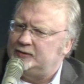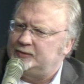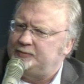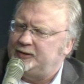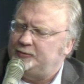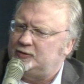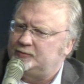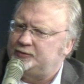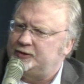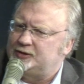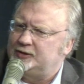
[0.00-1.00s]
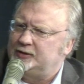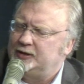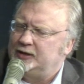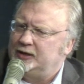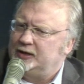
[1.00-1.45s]
people in prison
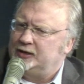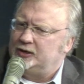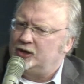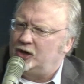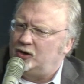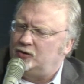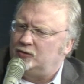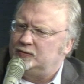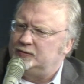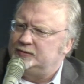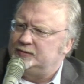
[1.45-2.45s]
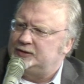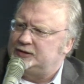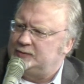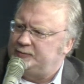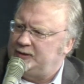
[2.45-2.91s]
know
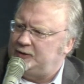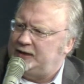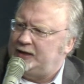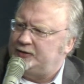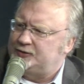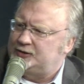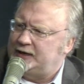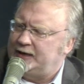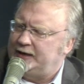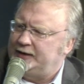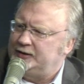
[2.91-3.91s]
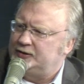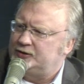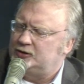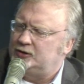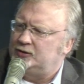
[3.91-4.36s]
some people outside.
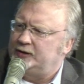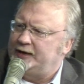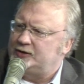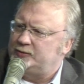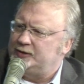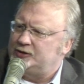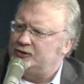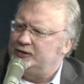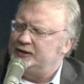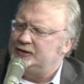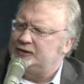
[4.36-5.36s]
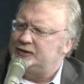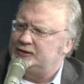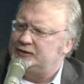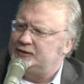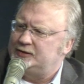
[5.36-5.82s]
Mm-hmm. So as returning
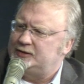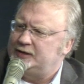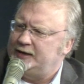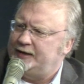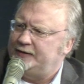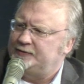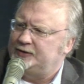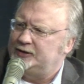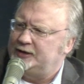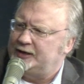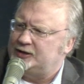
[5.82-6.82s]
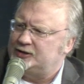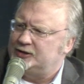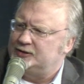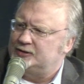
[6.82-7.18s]
citizens, they have connections.